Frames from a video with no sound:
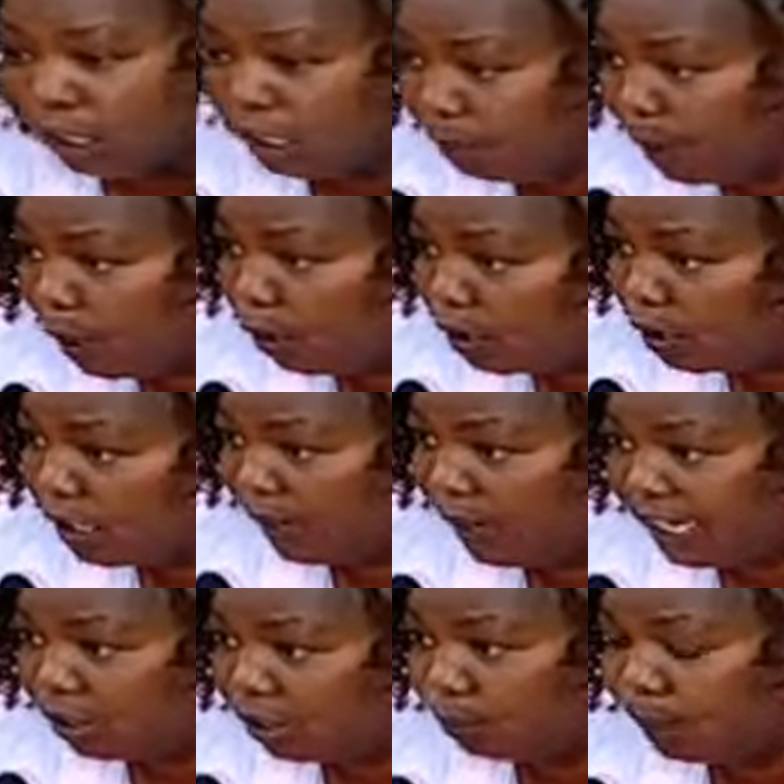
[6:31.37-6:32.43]
Not because they
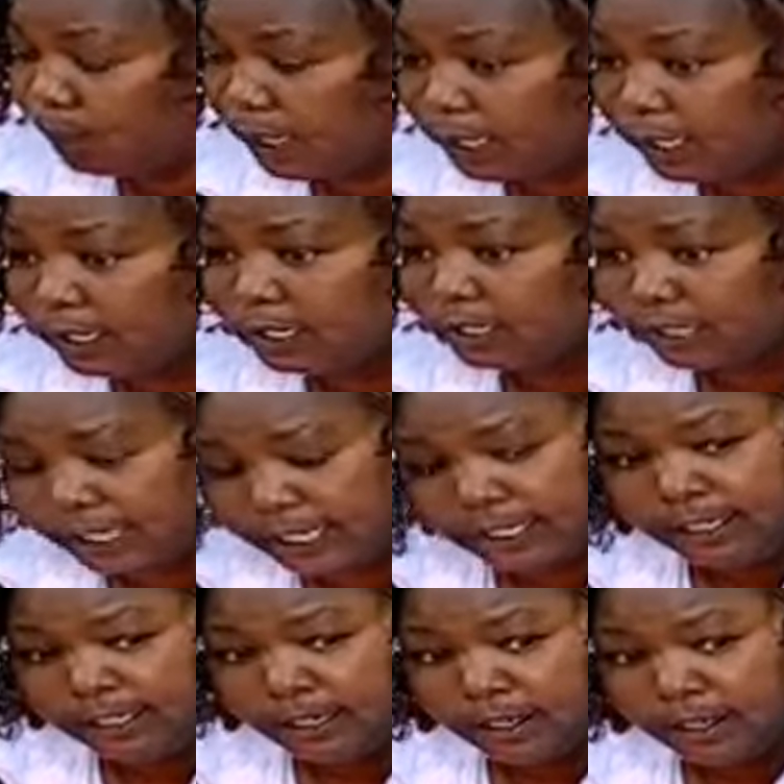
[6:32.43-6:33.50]
wanted to be
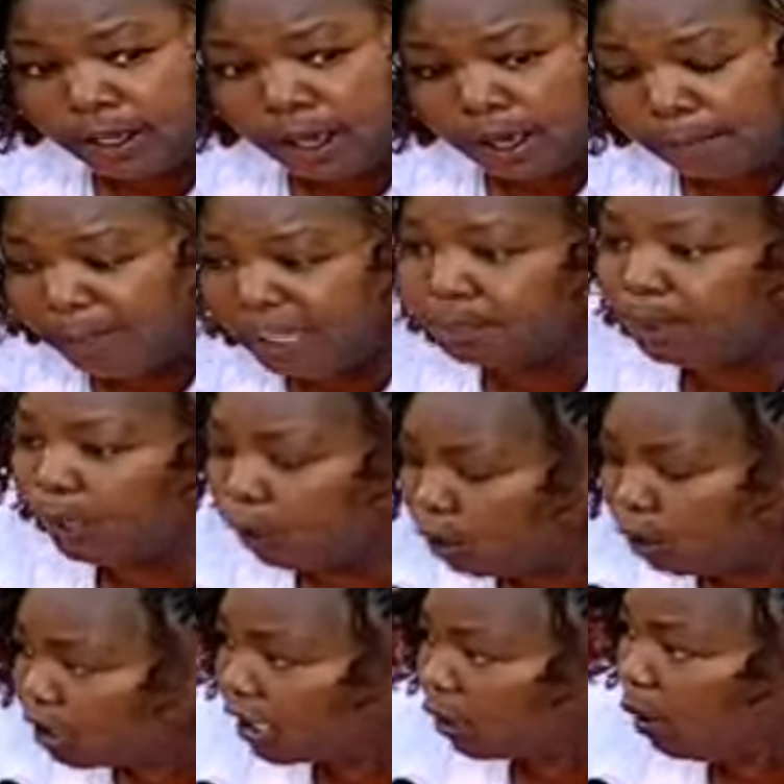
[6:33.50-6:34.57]
seen, but
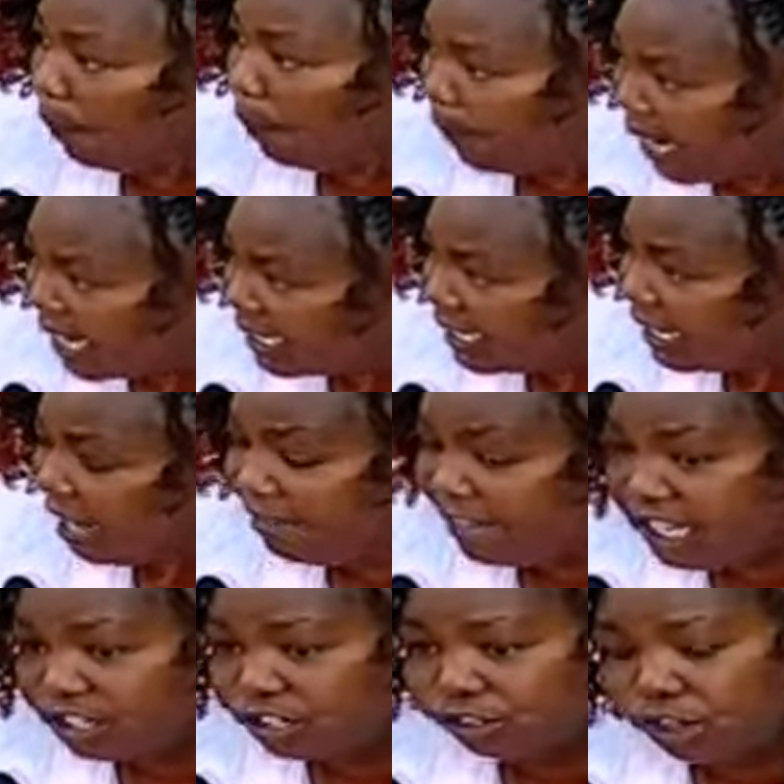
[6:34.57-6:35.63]
because they were passing a
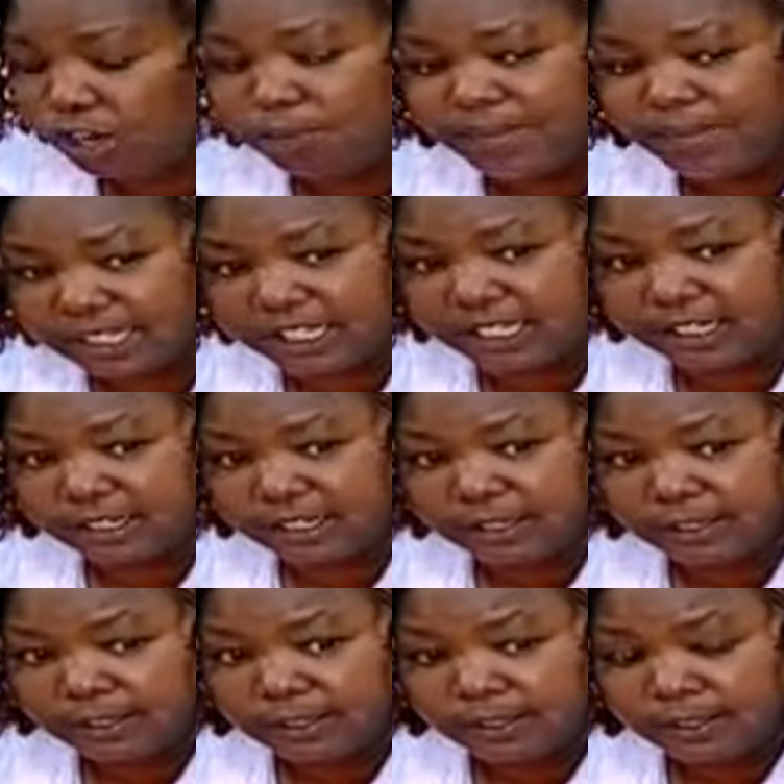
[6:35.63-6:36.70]
very strong message.
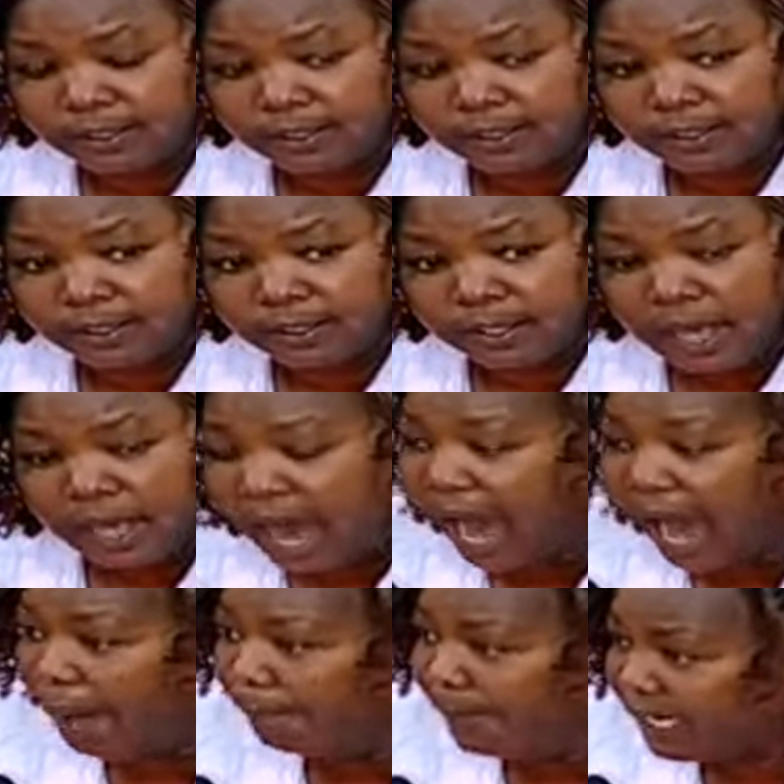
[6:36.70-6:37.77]

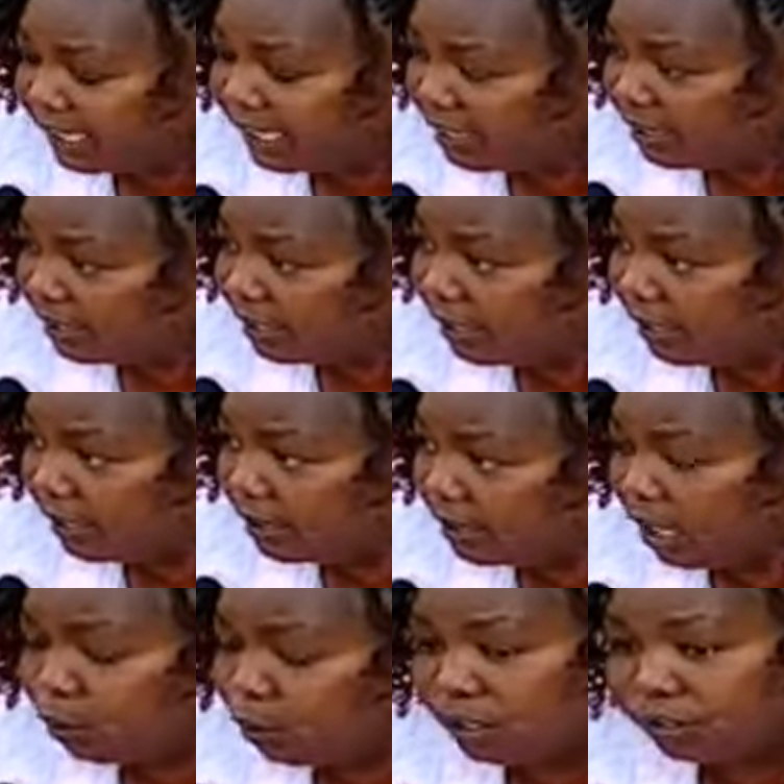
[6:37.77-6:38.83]
A message
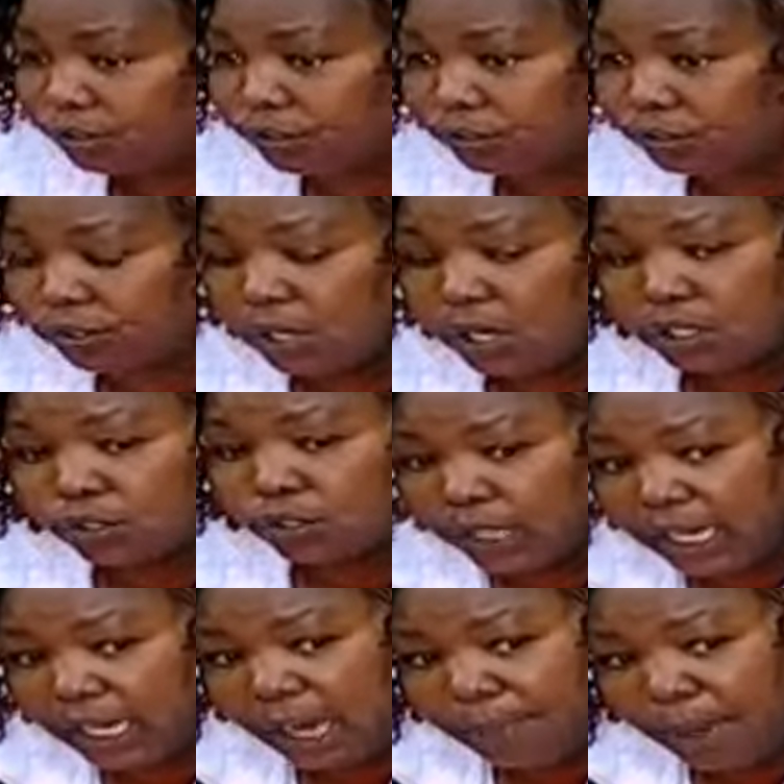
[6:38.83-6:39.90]
that was
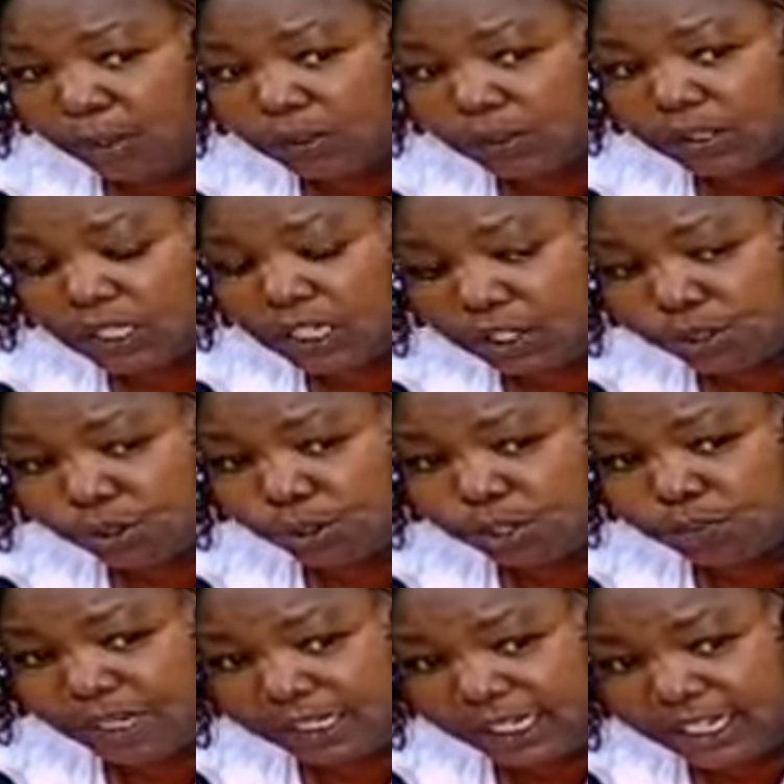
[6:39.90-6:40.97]
talking about
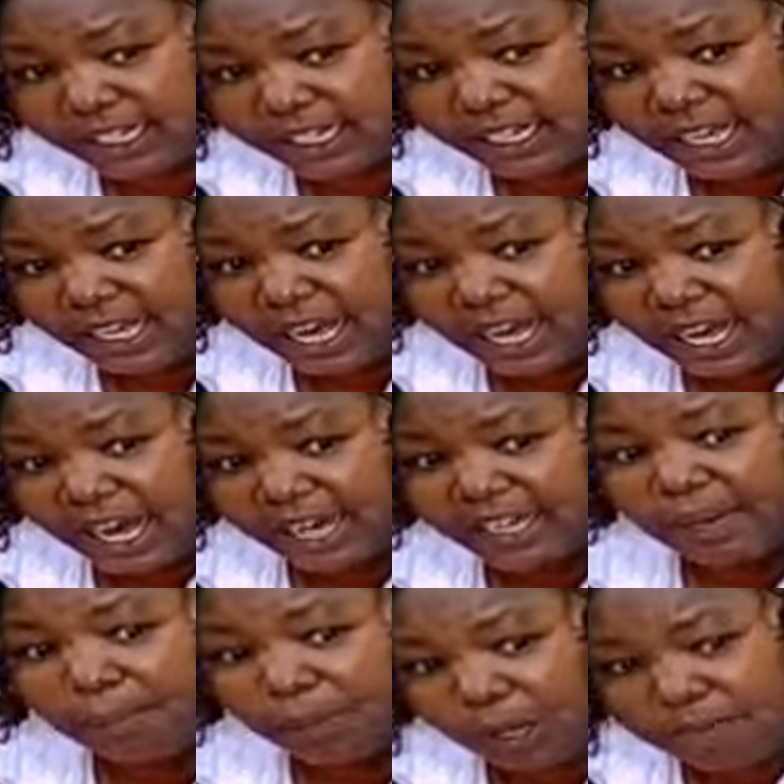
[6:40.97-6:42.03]
issues pertaining
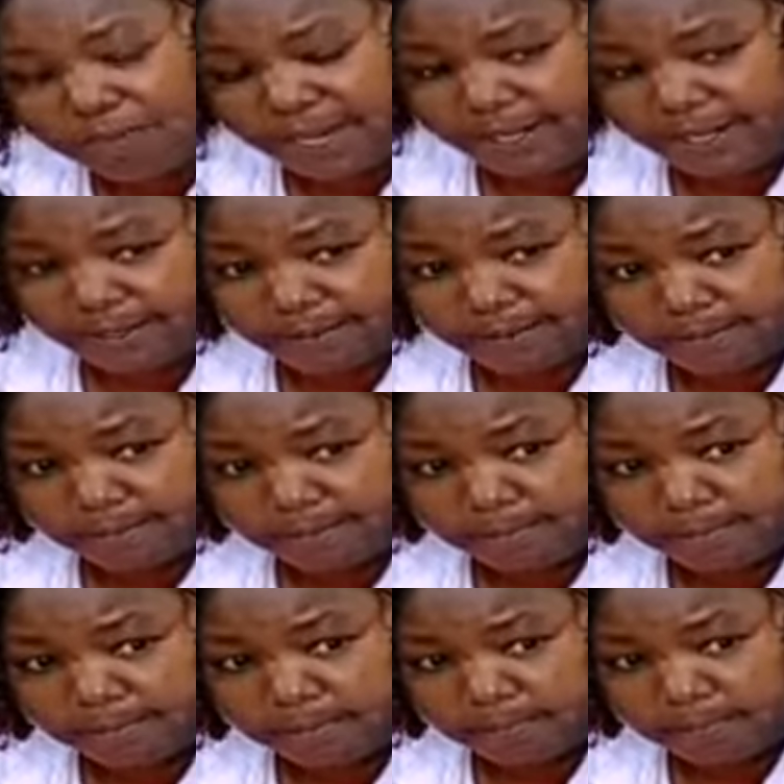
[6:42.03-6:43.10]
unemployment.
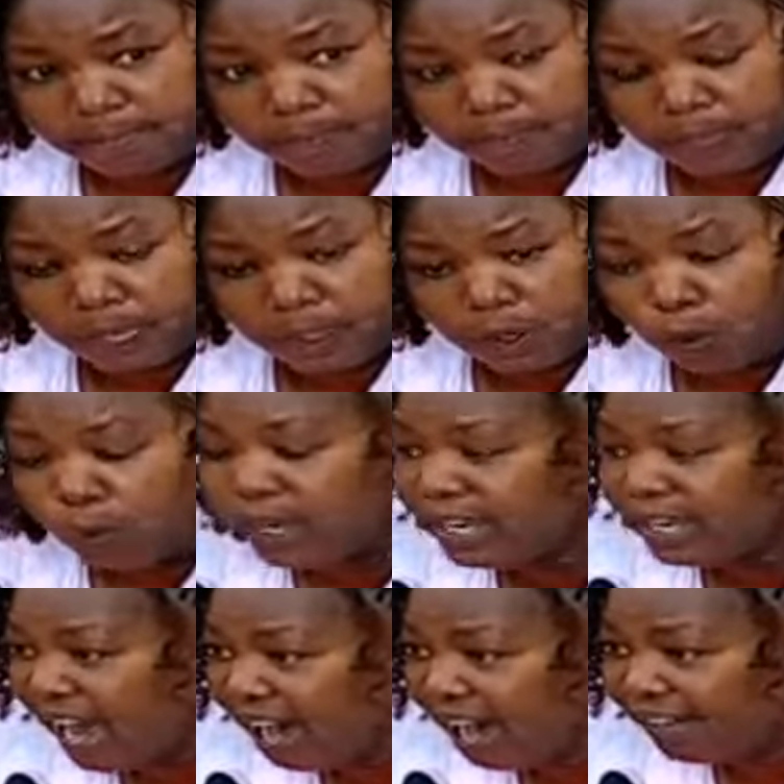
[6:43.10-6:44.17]

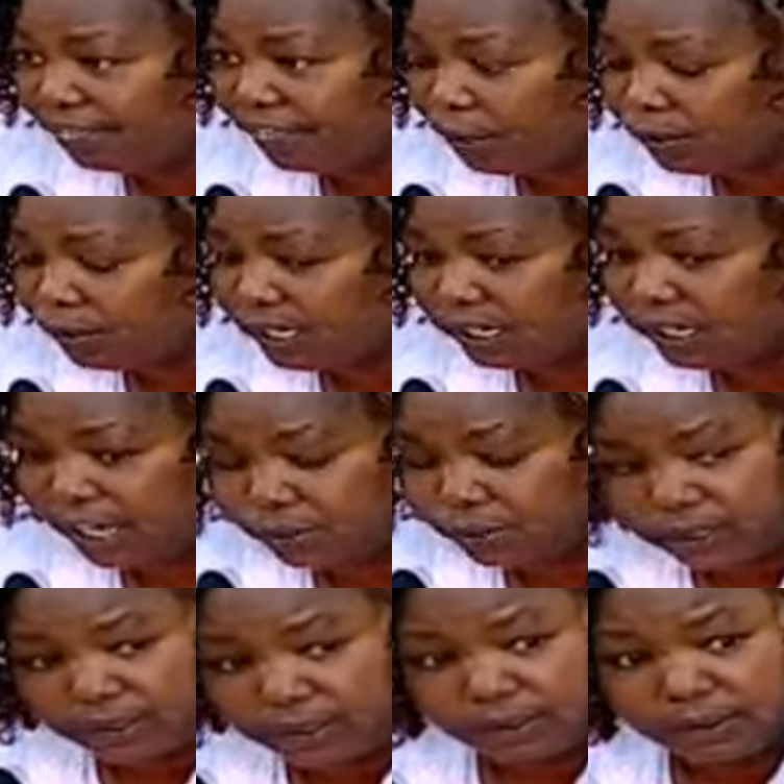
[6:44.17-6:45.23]
We have a thousand
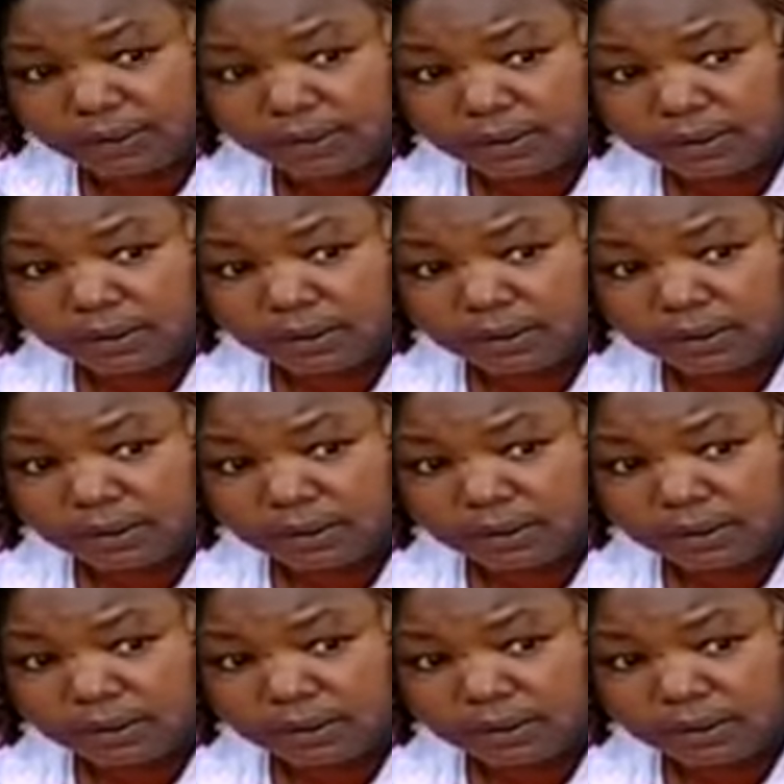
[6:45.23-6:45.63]
graduates.